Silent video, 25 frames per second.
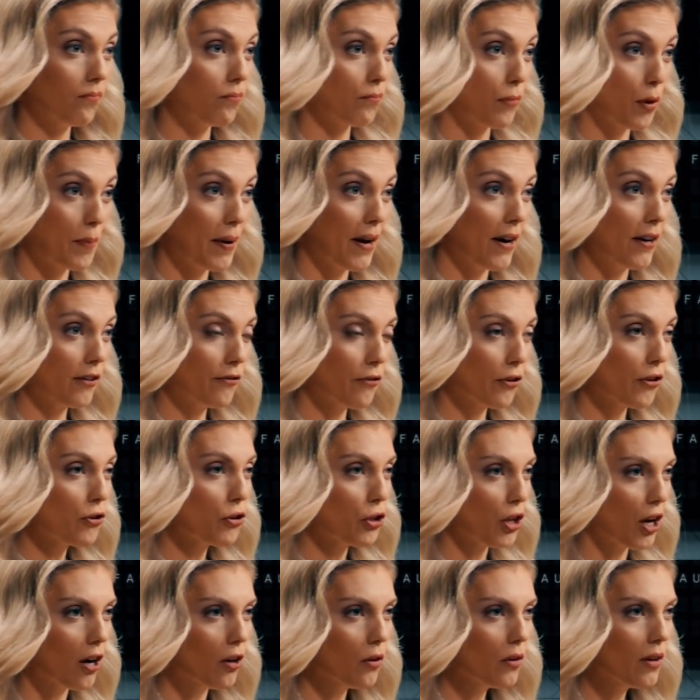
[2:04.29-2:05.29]
preparing for the
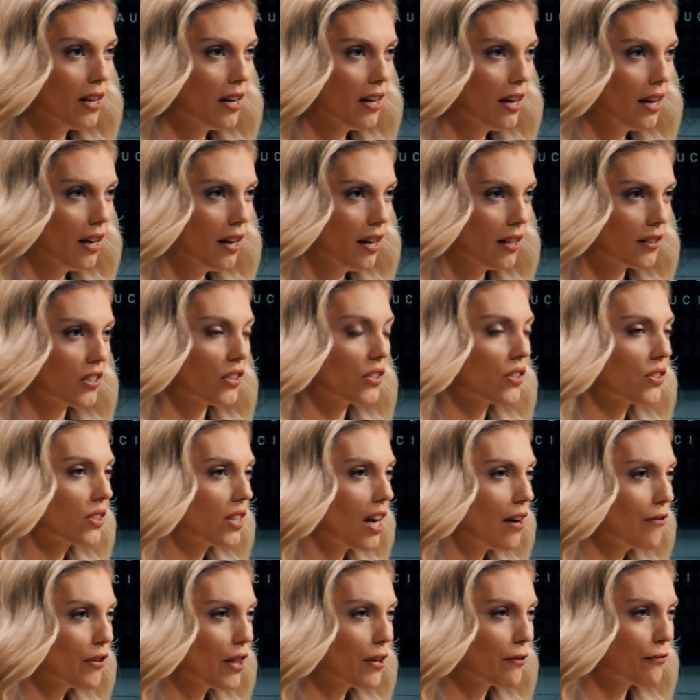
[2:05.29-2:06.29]
show, to
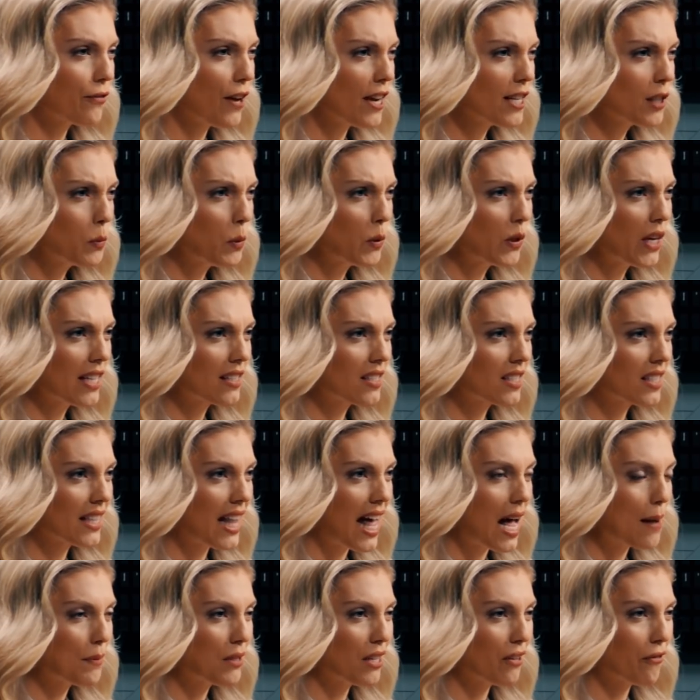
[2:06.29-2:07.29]
discover that Facebook has
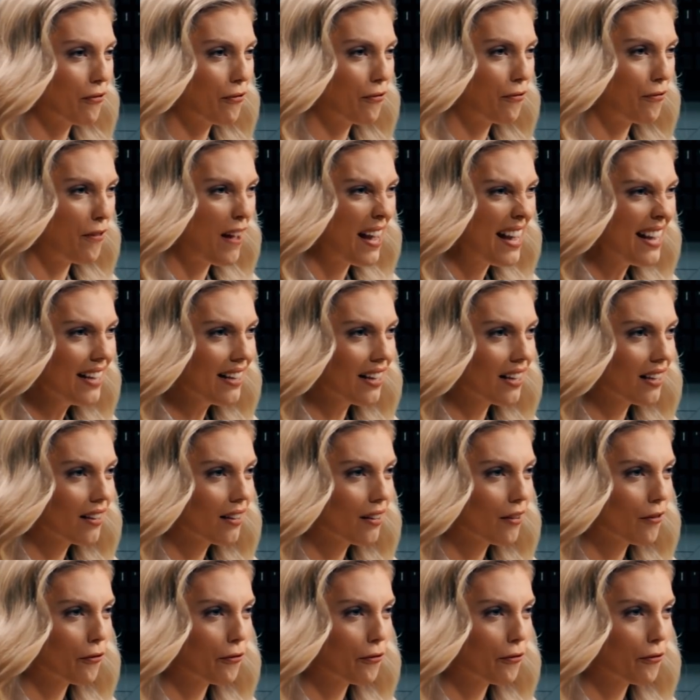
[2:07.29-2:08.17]
slapped fake